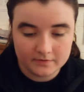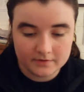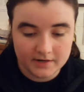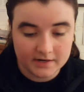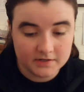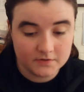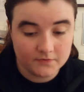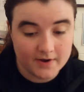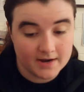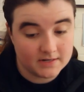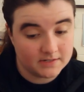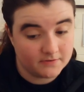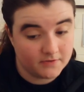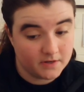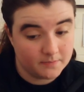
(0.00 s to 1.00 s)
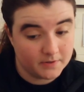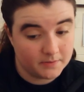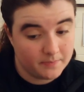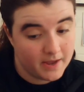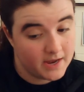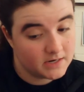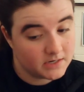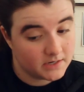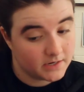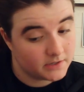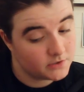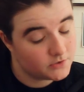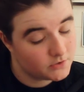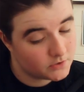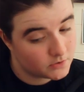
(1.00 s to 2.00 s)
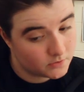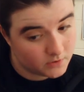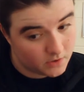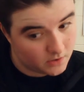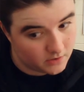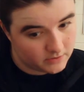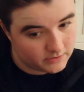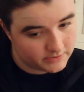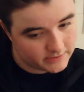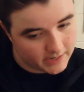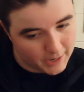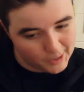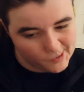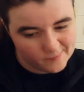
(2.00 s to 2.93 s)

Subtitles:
not as fine as if they'd been painted on a scroll, say,